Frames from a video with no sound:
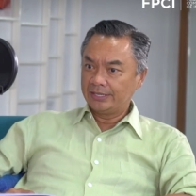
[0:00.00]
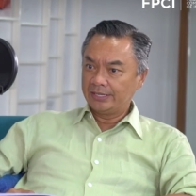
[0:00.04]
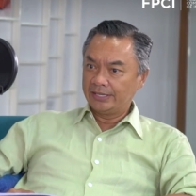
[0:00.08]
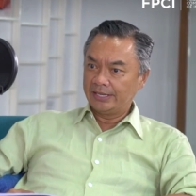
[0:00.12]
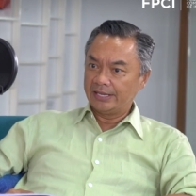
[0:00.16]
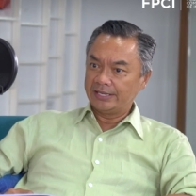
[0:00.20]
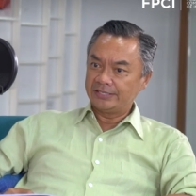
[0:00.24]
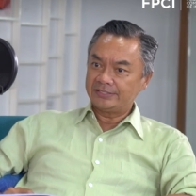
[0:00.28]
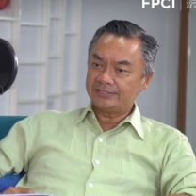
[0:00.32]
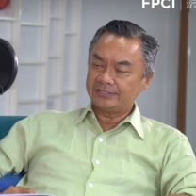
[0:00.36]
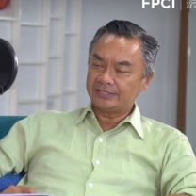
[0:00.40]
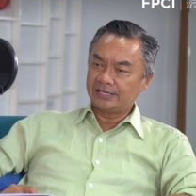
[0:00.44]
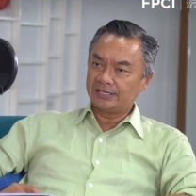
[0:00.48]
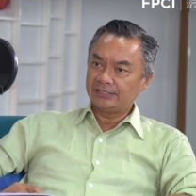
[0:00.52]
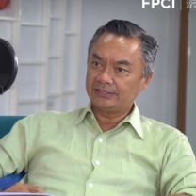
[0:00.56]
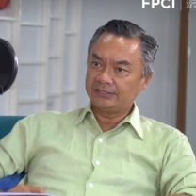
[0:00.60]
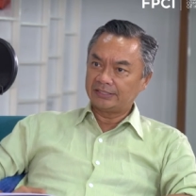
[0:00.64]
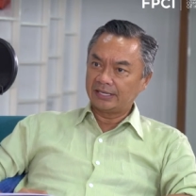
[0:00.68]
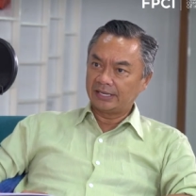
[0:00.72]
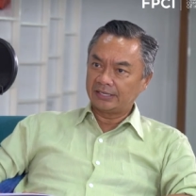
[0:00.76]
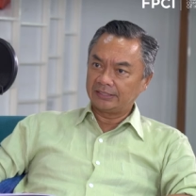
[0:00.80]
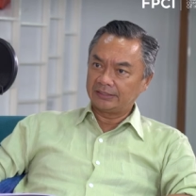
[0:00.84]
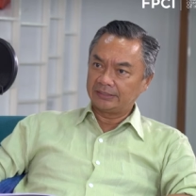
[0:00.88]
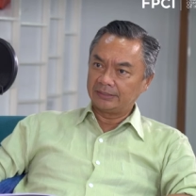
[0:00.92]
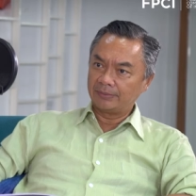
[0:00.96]
has said
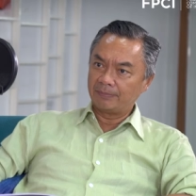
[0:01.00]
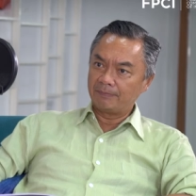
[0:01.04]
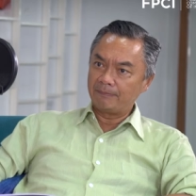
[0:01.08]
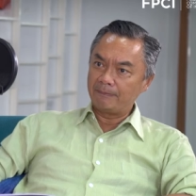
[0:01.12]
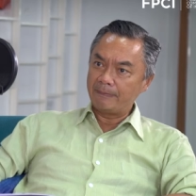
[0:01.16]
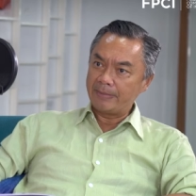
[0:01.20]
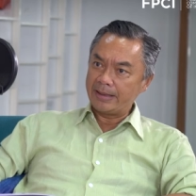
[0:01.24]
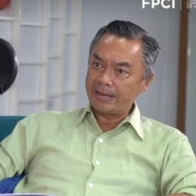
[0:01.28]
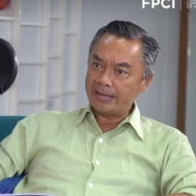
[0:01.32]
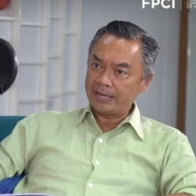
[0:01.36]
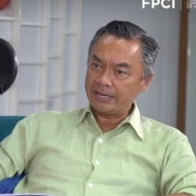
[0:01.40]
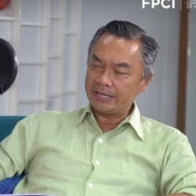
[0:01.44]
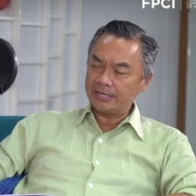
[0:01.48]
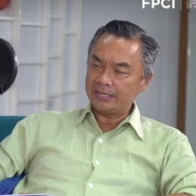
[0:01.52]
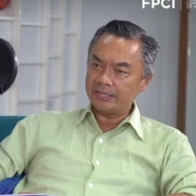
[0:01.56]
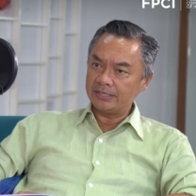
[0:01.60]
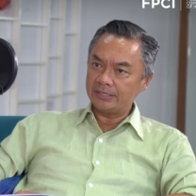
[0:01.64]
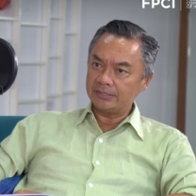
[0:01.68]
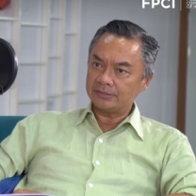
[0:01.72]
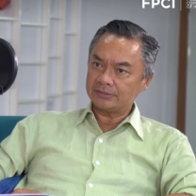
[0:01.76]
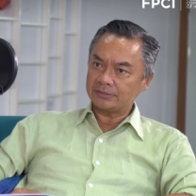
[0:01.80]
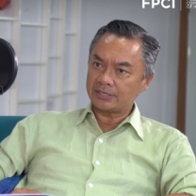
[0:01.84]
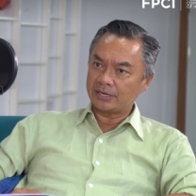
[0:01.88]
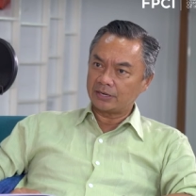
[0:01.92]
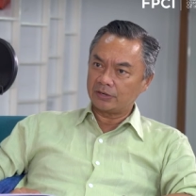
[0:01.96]
that the
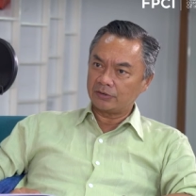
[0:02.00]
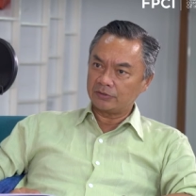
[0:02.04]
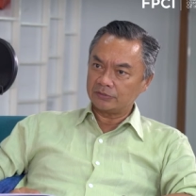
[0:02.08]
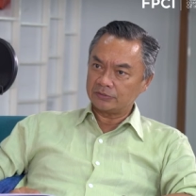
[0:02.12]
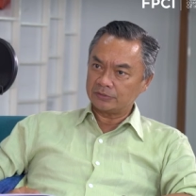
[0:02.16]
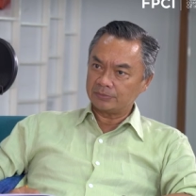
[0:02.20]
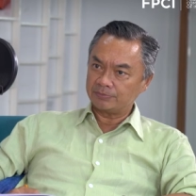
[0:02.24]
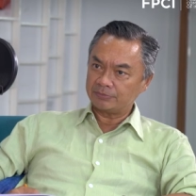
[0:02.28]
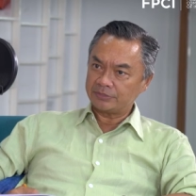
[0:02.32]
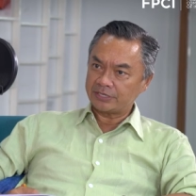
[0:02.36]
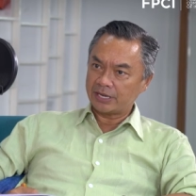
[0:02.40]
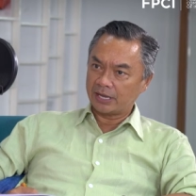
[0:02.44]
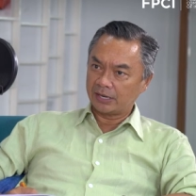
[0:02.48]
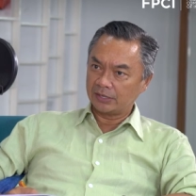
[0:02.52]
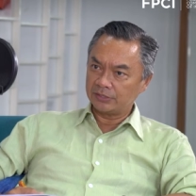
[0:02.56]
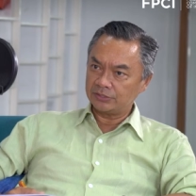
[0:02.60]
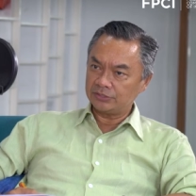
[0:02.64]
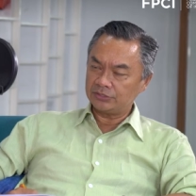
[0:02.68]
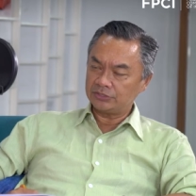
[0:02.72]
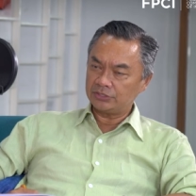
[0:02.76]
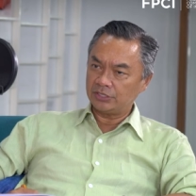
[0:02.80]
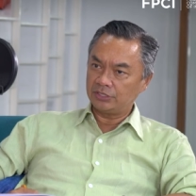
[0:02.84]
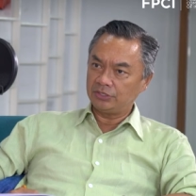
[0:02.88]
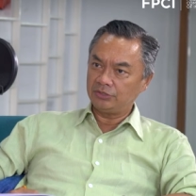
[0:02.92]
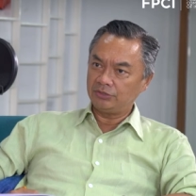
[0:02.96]
main terrorism
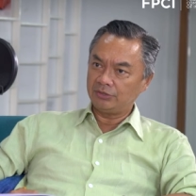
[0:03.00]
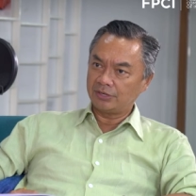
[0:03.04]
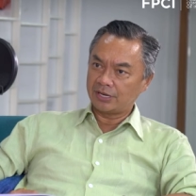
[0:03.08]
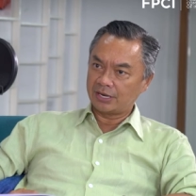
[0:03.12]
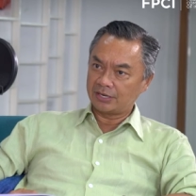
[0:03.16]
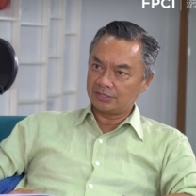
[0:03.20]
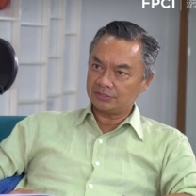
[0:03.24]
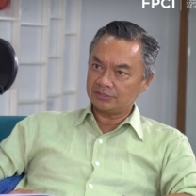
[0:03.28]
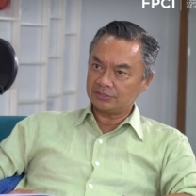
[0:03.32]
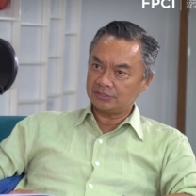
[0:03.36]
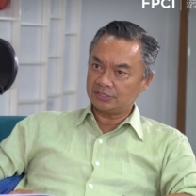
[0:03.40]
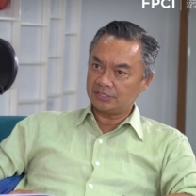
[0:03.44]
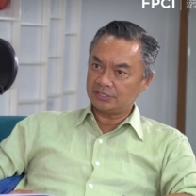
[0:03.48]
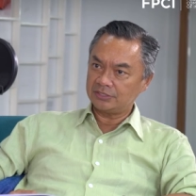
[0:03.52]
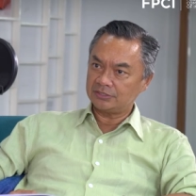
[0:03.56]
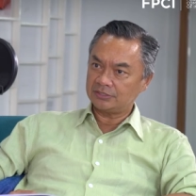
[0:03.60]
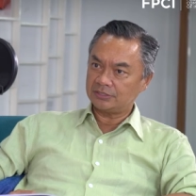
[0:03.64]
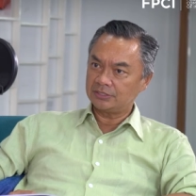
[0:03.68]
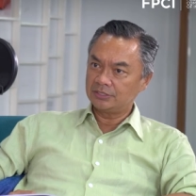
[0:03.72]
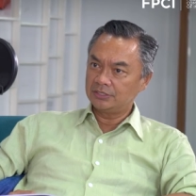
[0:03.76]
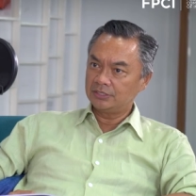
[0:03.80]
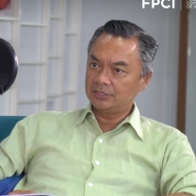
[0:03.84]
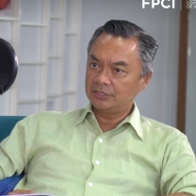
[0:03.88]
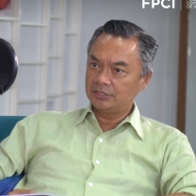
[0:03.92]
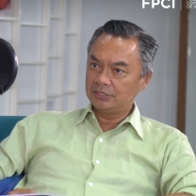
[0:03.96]
challenge in the United
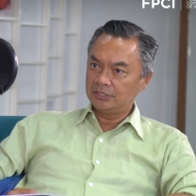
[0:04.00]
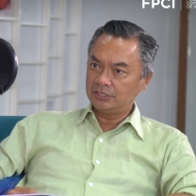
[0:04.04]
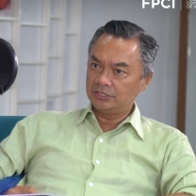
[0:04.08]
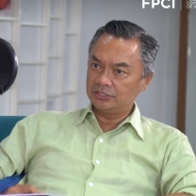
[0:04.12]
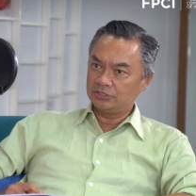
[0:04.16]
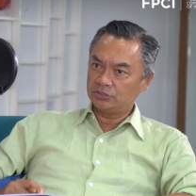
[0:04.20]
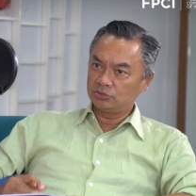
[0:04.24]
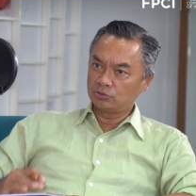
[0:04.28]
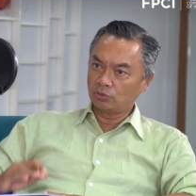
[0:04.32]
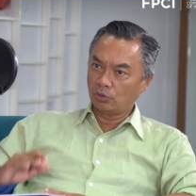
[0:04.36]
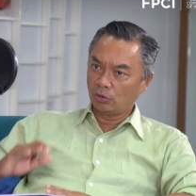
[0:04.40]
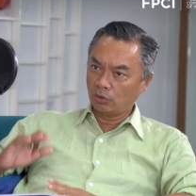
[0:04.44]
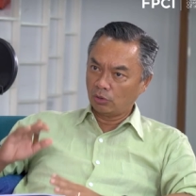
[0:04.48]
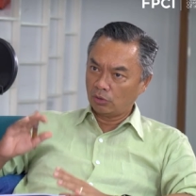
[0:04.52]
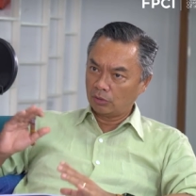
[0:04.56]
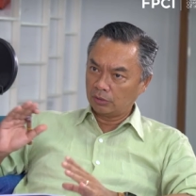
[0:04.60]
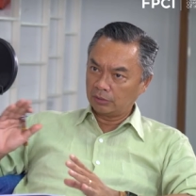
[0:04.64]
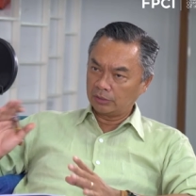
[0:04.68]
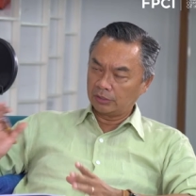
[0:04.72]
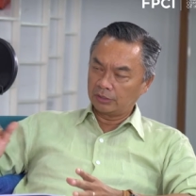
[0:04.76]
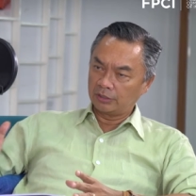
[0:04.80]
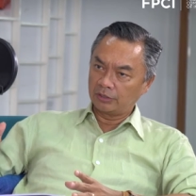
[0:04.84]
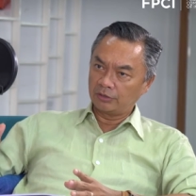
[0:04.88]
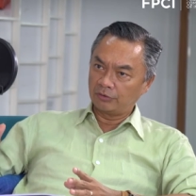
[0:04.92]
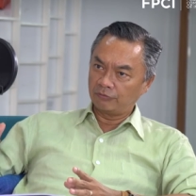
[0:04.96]
States is no
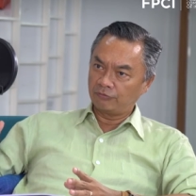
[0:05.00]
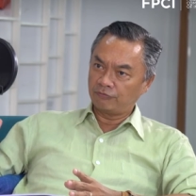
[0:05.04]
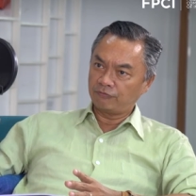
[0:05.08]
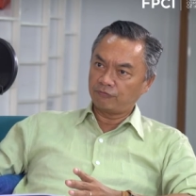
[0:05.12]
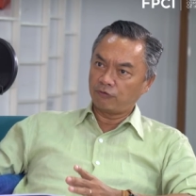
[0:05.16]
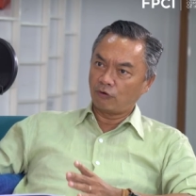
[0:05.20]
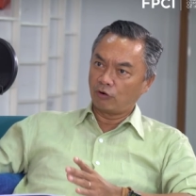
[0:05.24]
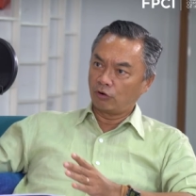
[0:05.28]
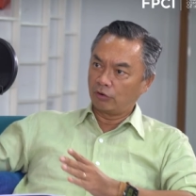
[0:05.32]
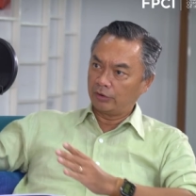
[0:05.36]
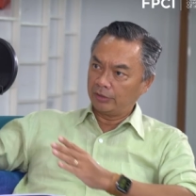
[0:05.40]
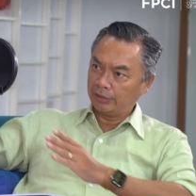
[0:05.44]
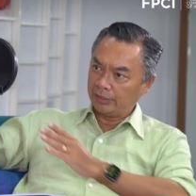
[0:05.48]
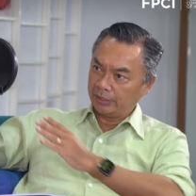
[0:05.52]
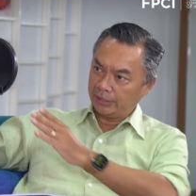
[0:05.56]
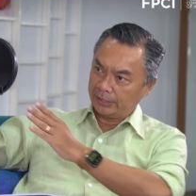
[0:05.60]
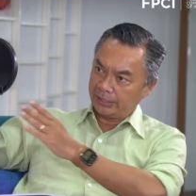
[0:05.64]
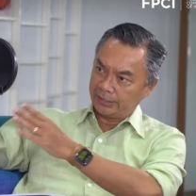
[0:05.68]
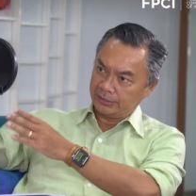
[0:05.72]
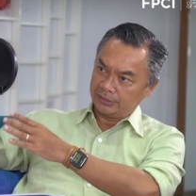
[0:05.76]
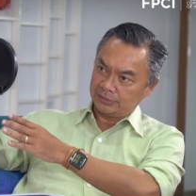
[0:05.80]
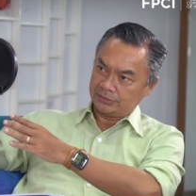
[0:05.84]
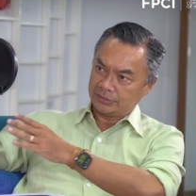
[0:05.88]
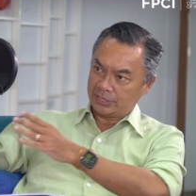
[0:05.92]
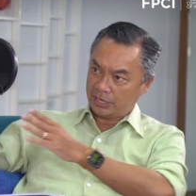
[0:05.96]
longer
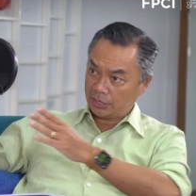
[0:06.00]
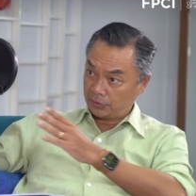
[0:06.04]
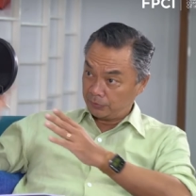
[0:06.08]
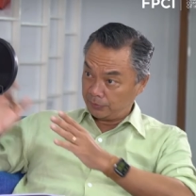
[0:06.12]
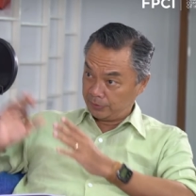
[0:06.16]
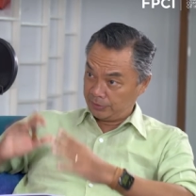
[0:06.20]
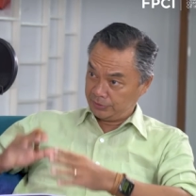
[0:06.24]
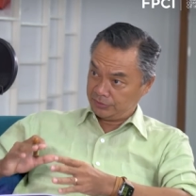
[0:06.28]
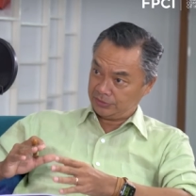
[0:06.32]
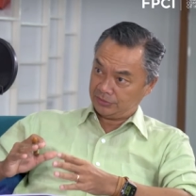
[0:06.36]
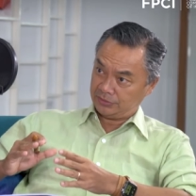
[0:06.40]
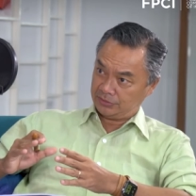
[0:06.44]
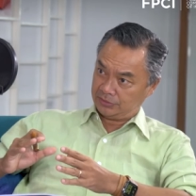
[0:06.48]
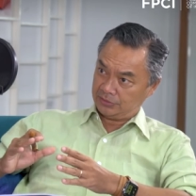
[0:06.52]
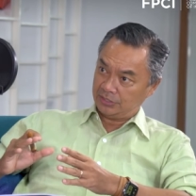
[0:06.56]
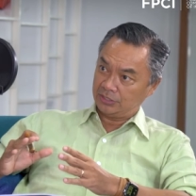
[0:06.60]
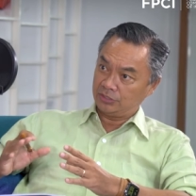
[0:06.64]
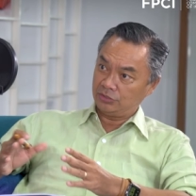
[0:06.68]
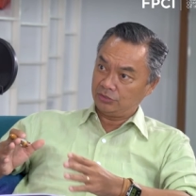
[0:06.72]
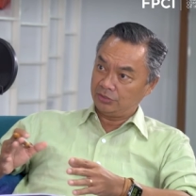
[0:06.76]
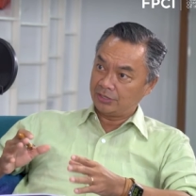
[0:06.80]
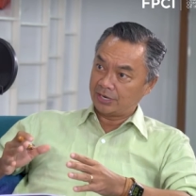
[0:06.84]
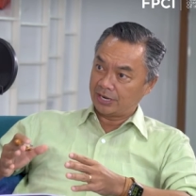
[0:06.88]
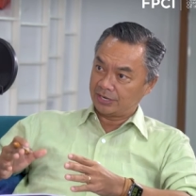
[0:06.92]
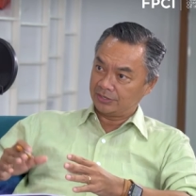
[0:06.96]
foreign-linked terrorists in
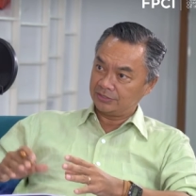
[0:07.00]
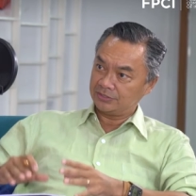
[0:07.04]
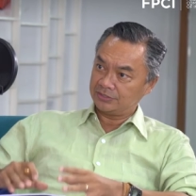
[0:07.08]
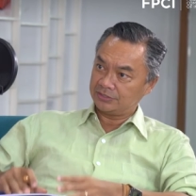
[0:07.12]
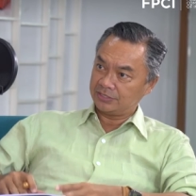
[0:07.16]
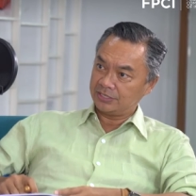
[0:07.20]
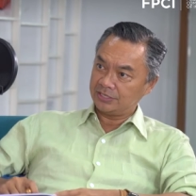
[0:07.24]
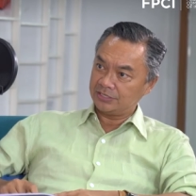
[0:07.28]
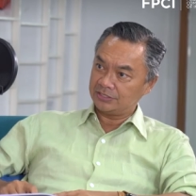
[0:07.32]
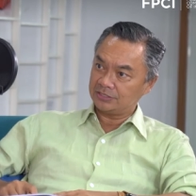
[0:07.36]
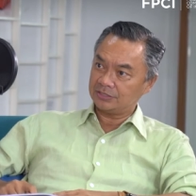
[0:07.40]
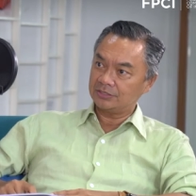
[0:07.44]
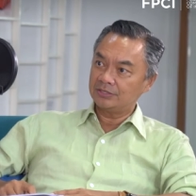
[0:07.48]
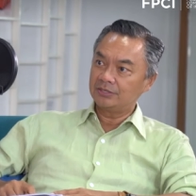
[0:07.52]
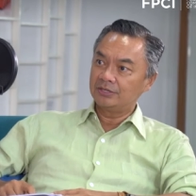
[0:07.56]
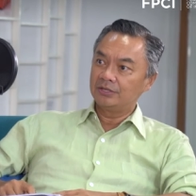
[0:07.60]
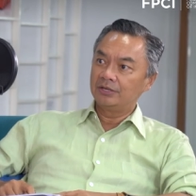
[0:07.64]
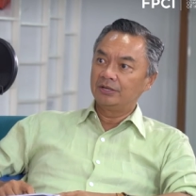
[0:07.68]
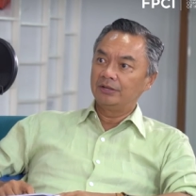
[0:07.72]
the United States,